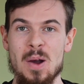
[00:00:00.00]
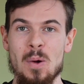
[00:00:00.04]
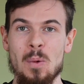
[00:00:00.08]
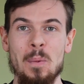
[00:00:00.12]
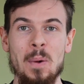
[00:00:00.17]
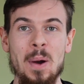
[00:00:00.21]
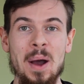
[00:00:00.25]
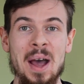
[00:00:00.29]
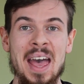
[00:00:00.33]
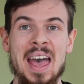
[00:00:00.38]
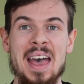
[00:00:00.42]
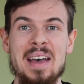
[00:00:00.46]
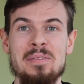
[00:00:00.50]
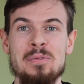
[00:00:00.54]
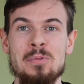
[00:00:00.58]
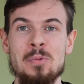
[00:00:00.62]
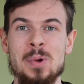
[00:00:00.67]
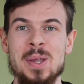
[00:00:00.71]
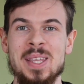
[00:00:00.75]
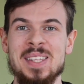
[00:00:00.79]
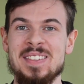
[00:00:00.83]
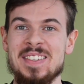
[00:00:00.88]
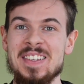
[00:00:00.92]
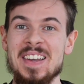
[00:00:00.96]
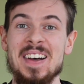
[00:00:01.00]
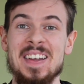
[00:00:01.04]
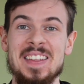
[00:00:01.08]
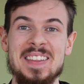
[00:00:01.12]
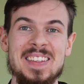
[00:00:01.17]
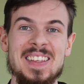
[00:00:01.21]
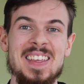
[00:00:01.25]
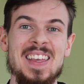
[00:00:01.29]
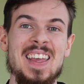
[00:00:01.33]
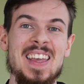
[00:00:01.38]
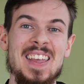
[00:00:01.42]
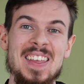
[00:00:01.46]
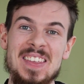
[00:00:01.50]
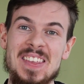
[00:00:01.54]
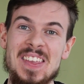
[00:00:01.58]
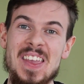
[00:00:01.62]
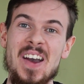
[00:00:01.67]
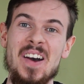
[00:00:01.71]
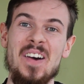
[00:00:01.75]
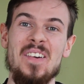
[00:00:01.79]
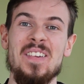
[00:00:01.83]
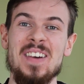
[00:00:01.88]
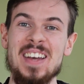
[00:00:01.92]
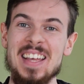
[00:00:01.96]
What have we done?
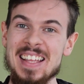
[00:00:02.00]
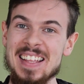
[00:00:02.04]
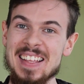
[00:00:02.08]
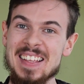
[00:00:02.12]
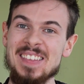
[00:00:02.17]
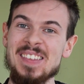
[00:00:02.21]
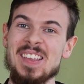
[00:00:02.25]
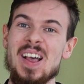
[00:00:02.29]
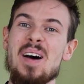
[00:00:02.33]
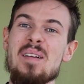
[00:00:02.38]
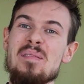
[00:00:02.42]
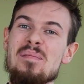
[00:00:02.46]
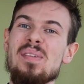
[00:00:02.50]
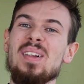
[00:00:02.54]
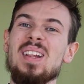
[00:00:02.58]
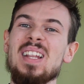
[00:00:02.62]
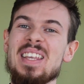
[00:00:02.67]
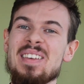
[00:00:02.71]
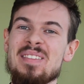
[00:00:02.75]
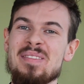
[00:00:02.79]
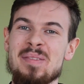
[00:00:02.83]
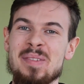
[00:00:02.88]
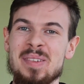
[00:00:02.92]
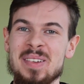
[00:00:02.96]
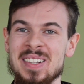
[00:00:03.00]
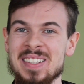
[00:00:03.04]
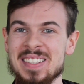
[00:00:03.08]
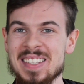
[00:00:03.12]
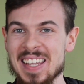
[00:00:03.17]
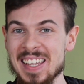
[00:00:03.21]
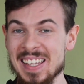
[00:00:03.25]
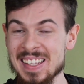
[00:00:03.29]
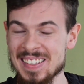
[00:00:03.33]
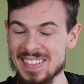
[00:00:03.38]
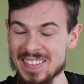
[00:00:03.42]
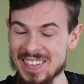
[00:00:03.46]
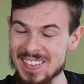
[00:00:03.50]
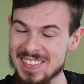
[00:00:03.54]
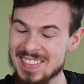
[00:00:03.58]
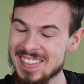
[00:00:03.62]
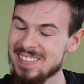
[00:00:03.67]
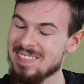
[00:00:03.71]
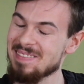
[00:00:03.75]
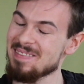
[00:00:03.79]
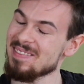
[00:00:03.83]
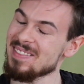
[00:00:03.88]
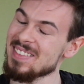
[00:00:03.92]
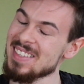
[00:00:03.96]
Yo, this is unbelievable. Just
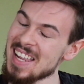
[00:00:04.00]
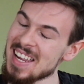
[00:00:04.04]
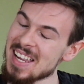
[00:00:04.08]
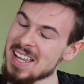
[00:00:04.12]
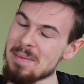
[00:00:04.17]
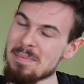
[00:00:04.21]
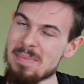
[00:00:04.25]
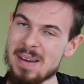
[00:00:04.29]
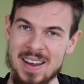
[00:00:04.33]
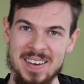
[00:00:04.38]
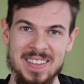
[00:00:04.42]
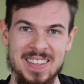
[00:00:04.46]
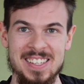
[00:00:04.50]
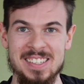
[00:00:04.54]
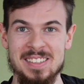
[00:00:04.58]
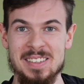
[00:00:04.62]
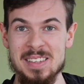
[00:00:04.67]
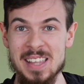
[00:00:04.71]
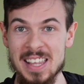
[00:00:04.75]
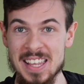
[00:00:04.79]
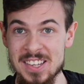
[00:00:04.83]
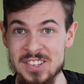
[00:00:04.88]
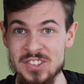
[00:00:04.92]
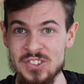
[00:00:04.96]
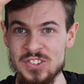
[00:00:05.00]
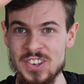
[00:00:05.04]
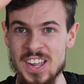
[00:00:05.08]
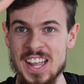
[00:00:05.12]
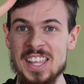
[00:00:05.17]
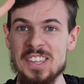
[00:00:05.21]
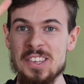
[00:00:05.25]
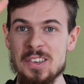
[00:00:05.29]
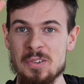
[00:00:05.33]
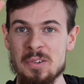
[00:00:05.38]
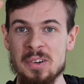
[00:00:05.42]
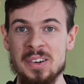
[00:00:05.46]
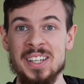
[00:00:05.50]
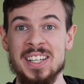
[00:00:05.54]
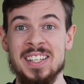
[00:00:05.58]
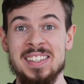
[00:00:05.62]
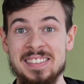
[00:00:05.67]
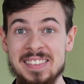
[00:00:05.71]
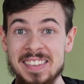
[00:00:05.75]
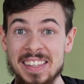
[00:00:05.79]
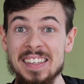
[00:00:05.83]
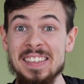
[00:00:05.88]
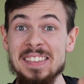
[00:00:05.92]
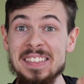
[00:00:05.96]
think about it. In January,
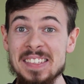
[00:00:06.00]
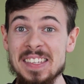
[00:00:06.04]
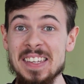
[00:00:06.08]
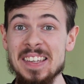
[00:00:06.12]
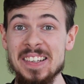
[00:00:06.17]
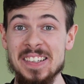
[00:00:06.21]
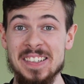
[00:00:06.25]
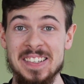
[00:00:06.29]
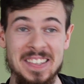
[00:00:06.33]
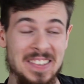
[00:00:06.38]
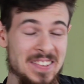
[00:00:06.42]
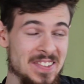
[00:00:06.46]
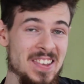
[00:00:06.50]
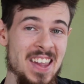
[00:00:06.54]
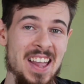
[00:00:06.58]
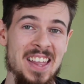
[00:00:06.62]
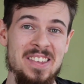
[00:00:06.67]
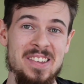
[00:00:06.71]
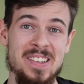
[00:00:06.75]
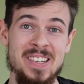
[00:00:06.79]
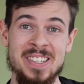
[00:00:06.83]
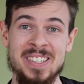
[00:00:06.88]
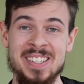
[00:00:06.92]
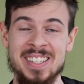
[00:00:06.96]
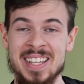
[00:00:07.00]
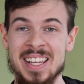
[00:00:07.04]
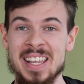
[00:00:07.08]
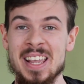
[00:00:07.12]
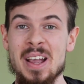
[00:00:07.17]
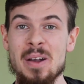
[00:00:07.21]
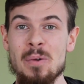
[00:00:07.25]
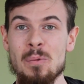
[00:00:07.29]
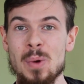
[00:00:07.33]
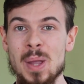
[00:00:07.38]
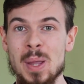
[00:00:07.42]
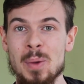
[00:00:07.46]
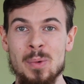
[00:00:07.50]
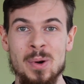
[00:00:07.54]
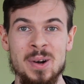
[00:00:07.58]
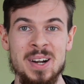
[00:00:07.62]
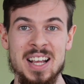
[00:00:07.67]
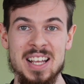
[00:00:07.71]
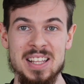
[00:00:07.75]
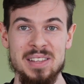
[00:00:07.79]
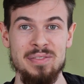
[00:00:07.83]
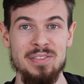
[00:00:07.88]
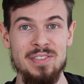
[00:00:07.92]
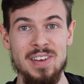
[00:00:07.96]
this year in January, we were
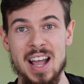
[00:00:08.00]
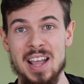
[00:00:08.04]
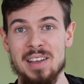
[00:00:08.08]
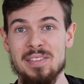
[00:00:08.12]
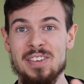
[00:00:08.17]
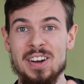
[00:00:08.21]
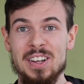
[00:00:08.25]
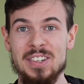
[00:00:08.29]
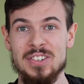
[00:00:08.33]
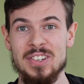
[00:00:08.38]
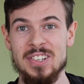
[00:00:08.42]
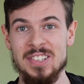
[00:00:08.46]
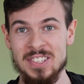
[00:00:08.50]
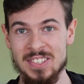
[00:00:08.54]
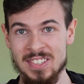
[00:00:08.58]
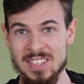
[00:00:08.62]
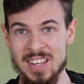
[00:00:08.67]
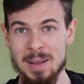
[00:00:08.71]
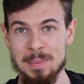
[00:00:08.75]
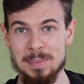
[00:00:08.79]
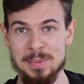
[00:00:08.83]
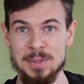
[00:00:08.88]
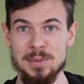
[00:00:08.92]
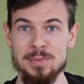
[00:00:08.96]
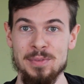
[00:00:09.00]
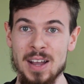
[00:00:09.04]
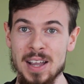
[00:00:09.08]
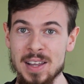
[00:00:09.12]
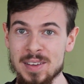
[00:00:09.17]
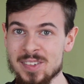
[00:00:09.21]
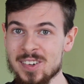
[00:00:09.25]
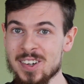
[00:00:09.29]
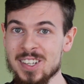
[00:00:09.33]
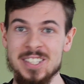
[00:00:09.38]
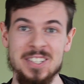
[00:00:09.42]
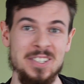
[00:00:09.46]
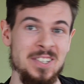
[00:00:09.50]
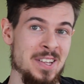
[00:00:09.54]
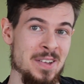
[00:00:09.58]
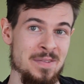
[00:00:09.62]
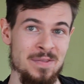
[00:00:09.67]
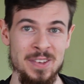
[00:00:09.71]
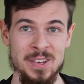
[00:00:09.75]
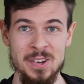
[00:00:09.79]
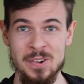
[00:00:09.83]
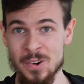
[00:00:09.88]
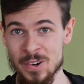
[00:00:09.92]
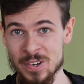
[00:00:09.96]
at 500 subs. 500
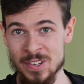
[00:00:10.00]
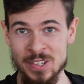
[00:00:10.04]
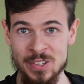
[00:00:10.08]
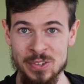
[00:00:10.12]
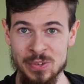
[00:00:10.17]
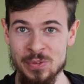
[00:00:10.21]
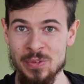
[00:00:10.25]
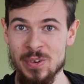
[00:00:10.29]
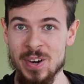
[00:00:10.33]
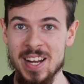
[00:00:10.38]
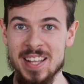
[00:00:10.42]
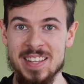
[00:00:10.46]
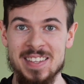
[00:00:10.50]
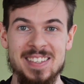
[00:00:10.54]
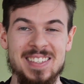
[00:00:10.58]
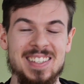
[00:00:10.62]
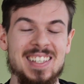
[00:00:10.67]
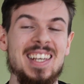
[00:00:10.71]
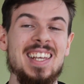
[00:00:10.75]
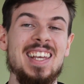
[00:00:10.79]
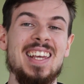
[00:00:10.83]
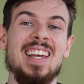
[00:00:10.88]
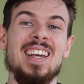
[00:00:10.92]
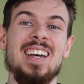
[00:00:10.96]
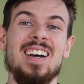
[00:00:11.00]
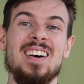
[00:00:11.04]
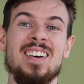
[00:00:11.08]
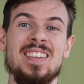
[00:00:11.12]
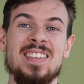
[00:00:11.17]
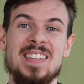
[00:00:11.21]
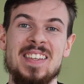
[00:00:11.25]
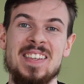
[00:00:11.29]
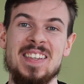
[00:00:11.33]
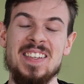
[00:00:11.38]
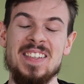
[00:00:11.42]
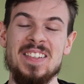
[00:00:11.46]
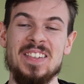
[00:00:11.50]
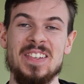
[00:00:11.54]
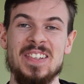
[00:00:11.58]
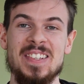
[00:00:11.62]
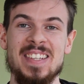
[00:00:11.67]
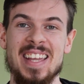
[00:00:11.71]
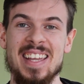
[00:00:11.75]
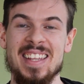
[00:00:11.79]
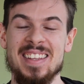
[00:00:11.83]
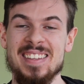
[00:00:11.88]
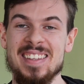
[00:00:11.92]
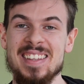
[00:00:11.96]
of you gorgeous friends on the
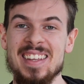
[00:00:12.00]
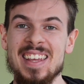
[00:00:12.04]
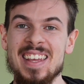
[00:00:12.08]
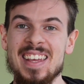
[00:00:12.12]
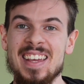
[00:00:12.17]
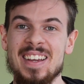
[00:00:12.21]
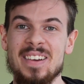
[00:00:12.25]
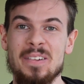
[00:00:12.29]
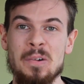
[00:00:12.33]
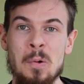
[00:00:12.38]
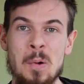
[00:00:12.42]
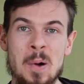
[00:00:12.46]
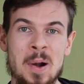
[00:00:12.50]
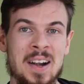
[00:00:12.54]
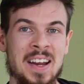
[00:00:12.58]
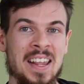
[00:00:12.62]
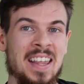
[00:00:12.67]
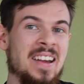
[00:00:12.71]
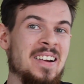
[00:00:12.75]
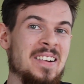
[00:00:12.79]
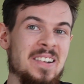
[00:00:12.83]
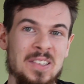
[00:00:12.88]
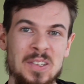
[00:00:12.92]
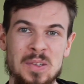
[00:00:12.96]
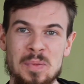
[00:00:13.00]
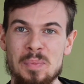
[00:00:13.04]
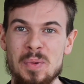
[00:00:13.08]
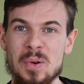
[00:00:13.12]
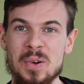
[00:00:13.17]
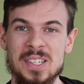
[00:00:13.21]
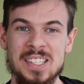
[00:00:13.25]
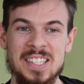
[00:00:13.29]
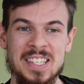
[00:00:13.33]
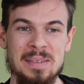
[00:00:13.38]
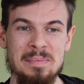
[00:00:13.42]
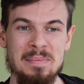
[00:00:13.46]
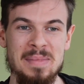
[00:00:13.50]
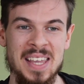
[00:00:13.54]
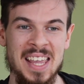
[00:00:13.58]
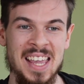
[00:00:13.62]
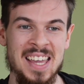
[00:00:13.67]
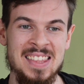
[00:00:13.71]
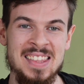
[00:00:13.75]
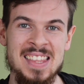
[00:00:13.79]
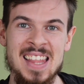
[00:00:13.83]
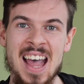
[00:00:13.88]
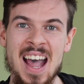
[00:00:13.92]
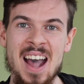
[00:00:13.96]
internet were here supporting me,
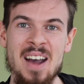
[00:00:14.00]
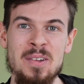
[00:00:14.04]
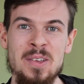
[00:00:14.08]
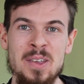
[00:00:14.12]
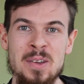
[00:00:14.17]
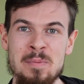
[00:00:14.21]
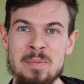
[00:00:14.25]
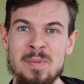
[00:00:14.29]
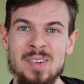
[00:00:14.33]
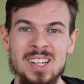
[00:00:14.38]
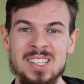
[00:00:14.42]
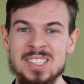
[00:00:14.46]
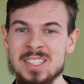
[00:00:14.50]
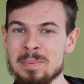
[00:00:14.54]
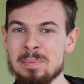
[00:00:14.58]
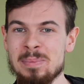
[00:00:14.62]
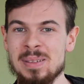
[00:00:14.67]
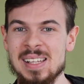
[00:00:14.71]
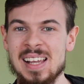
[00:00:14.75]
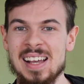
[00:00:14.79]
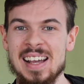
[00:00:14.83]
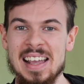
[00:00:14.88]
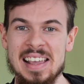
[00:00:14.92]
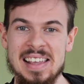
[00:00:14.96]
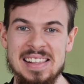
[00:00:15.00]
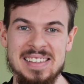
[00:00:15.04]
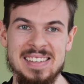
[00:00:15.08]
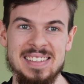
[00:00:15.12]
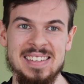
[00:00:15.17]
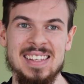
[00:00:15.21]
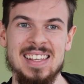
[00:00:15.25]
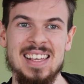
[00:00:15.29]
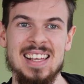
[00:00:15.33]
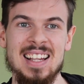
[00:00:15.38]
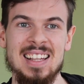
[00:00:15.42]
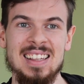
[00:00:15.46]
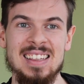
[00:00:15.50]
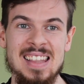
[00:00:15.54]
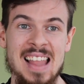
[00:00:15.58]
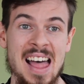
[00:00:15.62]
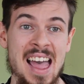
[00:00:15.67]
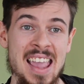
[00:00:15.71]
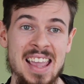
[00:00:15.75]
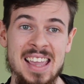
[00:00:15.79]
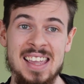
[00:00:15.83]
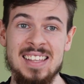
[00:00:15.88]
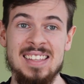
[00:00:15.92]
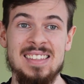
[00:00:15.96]
and now you multiplied
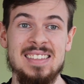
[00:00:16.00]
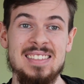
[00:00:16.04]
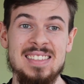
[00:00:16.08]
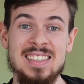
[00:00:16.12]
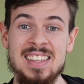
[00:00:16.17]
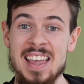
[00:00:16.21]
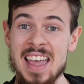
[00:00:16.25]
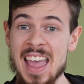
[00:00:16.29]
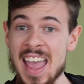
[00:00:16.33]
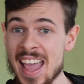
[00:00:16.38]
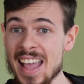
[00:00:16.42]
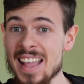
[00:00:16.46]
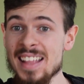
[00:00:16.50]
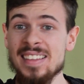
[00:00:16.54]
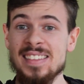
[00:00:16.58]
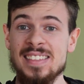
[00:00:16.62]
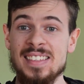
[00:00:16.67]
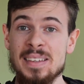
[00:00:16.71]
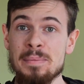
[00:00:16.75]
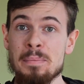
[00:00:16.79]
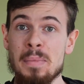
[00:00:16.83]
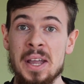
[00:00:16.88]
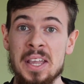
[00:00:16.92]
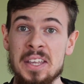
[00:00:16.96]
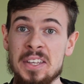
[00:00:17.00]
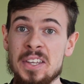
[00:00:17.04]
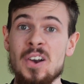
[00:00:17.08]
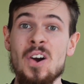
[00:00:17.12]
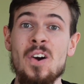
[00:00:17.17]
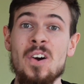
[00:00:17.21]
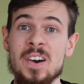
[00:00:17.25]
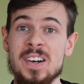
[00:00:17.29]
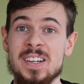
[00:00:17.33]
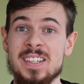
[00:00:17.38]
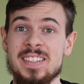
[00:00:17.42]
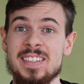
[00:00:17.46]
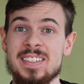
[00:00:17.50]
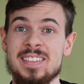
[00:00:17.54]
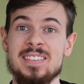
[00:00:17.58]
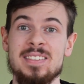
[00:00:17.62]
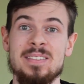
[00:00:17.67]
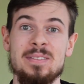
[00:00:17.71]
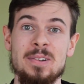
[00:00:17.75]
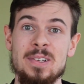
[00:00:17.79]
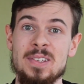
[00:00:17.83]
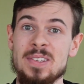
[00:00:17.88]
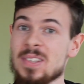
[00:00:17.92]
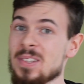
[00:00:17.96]
like the ants in my yard,
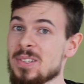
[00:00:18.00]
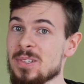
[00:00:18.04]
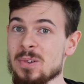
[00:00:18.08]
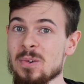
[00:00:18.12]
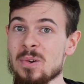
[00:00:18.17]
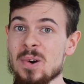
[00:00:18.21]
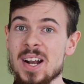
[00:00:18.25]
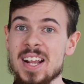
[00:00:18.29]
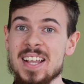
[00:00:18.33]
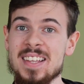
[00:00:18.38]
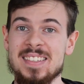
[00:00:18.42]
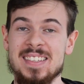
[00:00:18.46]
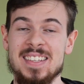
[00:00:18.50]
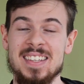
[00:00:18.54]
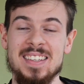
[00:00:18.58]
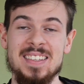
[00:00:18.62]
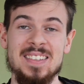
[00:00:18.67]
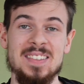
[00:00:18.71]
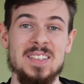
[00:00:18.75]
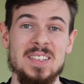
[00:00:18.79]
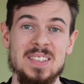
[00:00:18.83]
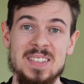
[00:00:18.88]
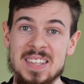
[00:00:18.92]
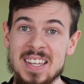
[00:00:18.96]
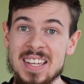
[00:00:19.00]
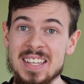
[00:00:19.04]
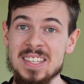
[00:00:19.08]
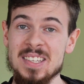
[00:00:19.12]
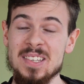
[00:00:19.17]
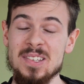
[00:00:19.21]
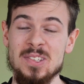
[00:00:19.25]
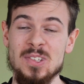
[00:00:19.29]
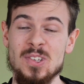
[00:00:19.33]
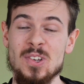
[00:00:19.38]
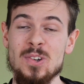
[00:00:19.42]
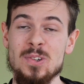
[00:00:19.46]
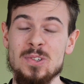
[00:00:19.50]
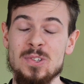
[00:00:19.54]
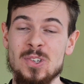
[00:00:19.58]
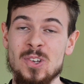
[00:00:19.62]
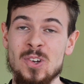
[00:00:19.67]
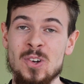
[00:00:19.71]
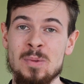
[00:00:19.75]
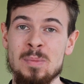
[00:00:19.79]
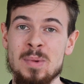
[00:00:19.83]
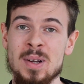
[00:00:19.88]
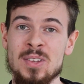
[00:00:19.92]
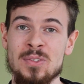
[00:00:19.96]
which is crazy. So thank you
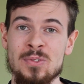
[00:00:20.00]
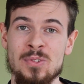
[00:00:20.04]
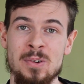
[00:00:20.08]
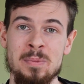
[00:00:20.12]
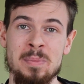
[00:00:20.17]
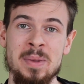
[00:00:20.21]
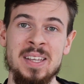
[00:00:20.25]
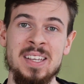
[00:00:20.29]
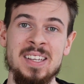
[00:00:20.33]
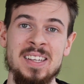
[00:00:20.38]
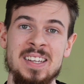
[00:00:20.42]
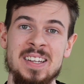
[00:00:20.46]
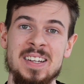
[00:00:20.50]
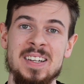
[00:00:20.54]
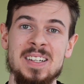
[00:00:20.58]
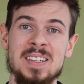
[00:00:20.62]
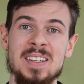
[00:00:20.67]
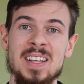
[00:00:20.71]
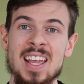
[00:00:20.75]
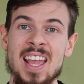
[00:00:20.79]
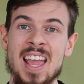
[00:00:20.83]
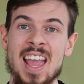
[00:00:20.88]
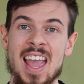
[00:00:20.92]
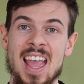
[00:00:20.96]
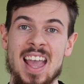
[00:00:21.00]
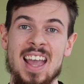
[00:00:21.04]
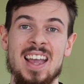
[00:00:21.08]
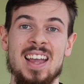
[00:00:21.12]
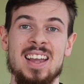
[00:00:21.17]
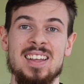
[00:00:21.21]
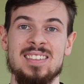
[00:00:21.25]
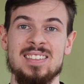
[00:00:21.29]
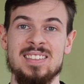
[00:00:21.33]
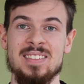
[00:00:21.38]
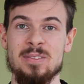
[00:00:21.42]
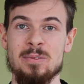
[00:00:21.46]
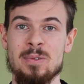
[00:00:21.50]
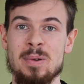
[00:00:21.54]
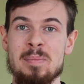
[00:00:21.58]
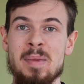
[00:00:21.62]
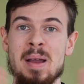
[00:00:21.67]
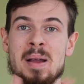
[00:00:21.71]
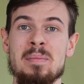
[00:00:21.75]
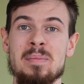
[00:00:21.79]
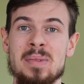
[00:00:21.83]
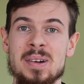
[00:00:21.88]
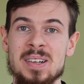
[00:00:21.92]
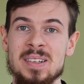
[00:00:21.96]
so much for being here, and
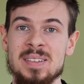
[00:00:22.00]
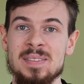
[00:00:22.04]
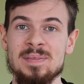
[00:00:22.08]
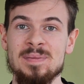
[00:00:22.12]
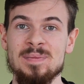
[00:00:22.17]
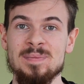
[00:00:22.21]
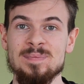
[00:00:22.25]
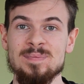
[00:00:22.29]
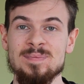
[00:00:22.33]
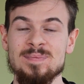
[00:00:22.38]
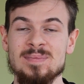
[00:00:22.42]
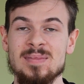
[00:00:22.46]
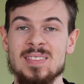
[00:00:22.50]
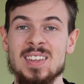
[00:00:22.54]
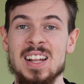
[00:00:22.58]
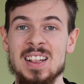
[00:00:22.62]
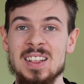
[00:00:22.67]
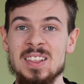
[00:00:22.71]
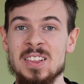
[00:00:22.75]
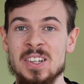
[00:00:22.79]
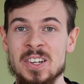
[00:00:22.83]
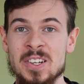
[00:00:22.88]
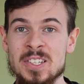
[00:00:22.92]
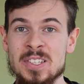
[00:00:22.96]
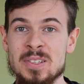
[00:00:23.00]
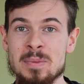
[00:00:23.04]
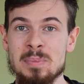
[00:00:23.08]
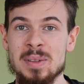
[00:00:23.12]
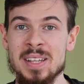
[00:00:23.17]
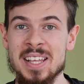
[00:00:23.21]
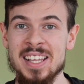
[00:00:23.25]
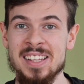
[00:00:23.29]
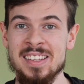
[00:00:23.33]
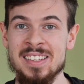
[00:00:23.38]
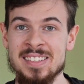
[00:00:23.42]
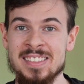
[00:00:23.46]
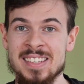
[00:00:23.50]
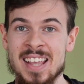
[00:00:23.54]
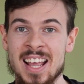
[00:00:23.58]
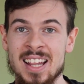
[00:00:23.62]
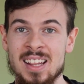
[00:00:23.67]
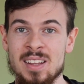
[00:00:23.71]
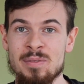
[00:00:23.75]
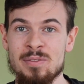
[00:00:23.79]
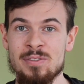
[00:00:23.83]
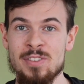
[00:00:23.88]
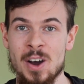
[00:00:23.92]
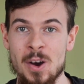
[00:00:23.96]
remember, learn to play the
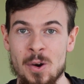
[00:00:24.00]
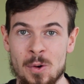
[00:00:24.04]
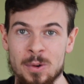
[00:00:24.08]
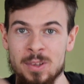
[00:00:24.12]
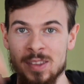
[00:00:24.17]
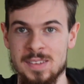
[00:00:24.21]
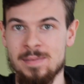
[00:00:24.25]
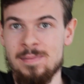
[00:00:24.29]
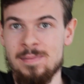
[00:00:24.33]
xylophone.